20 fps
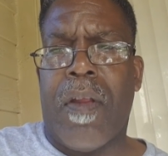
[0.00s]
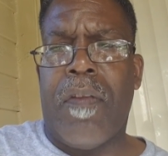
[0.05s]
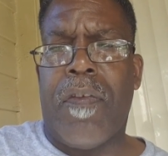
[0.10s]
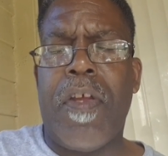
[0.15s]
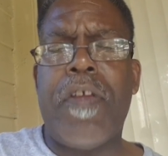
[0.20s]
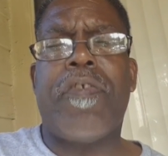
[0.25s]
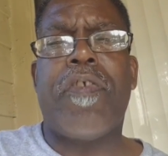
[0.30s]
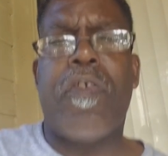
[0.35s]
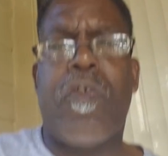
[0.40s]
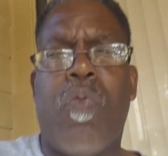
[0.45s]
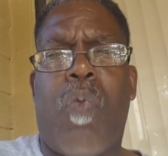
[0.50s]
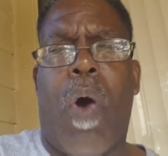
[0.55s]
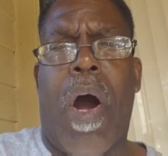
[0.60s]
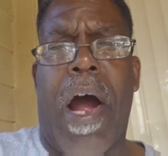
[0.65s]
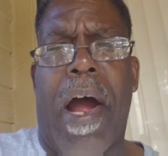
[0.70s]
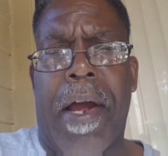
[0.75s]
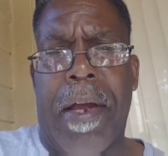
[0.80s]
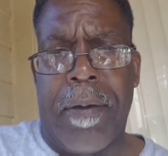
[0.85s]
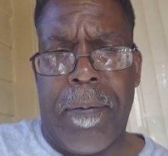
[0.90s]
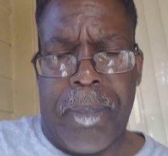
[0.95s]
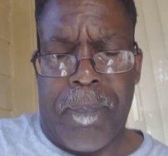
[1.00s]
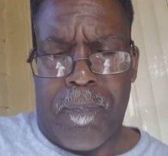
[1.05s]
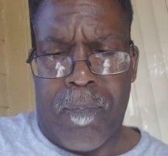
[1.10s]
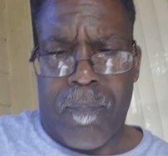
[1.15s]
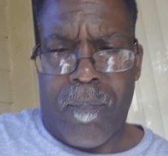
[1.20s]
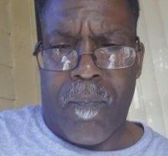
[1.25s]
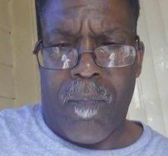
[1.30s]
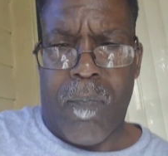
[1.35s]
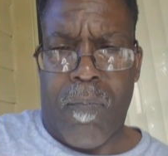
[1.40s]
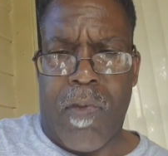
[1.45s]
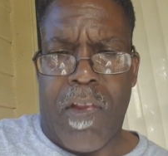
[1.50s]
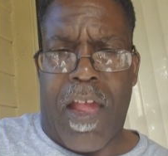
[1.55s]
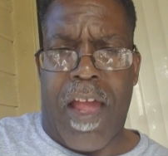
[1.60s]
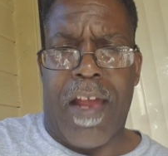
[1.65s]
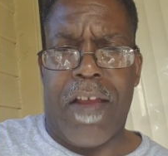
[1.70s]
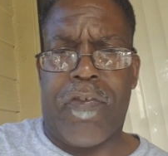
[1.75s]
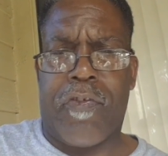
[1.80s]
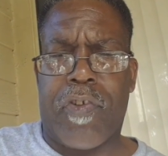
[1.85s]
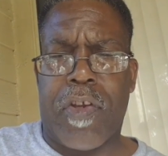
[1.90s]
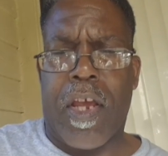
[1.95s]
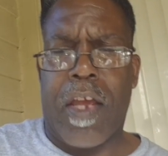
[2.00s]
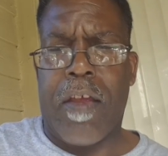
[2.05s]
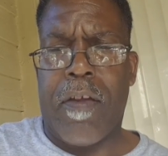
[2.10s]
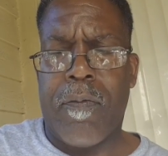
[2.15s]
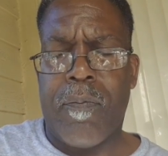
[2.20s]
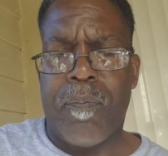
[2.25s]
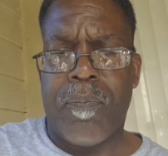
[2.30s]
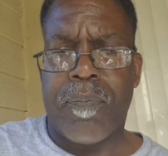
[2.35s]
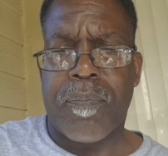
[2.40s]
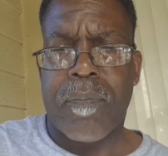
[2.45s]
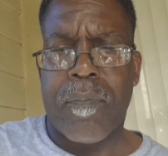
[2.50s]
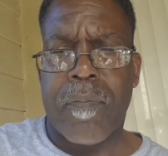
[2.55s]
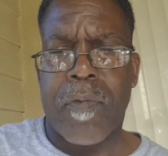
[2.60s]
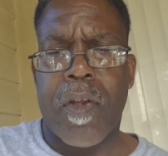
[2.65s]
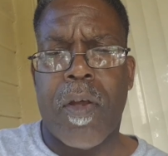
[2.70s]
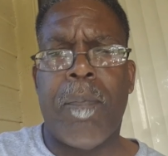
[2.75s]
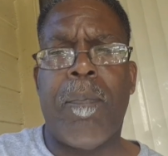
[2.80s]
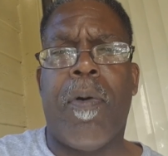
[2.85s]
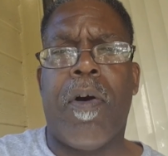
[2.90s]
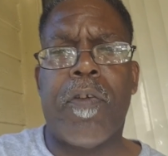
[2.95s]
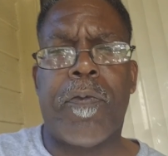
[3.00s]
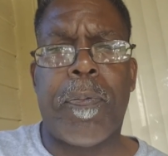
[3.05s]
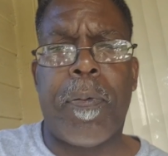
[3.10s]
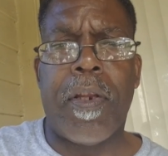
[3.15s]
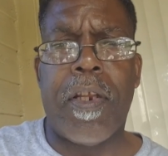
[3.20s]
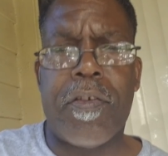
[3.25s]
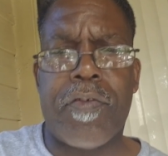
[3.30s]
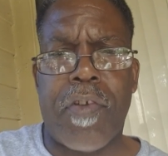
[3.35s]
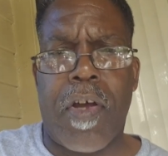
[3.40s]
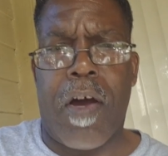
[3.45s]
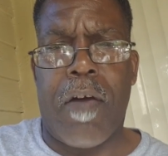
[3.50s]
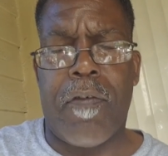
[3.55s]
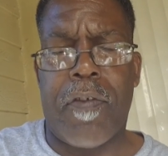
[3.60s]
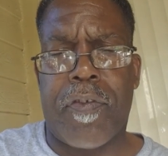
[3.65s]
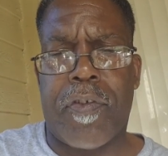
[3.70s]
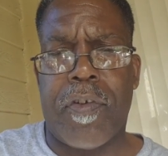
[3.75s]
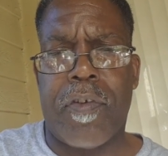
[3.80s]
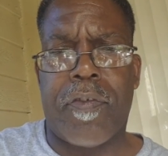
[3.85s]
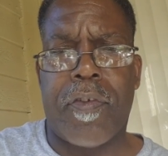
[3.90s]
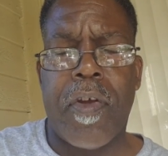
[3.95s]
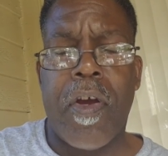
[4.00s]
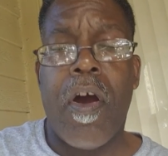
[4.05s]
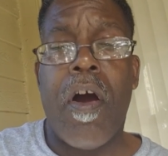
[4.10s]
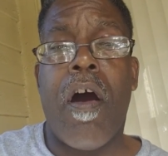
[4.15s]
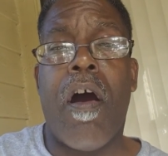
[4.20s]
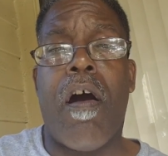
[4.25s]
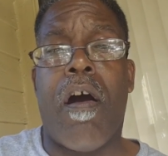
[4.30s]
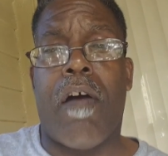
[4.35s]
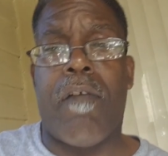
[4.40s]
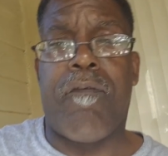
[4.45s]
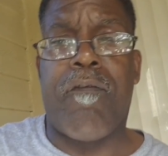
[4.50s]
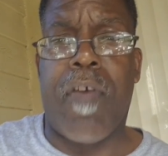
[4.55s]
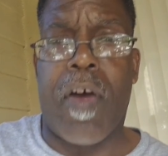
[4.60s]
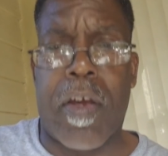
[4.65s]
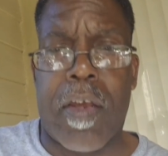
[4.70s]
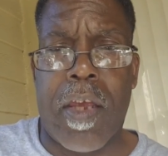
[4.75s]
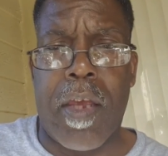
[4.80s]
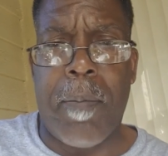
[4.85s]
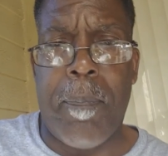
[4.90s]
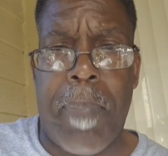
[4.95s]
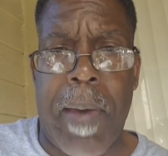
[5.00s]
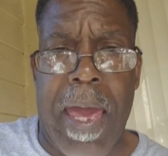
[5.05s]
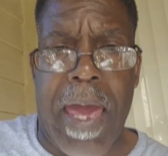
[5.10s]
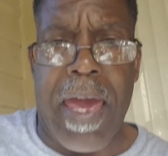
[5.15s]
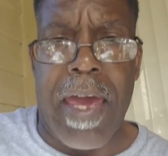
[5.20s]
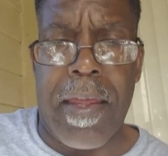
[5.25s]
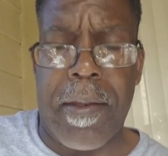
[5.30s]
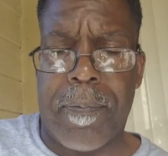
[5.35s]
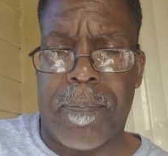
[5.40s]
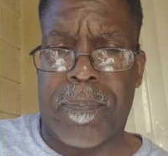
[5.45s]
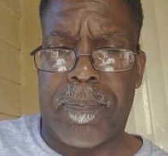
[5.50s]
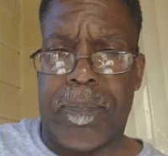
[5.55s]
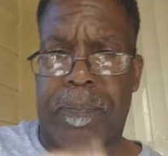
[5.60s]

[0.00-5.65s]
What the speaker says: this is why I say most police officers are fucking bad.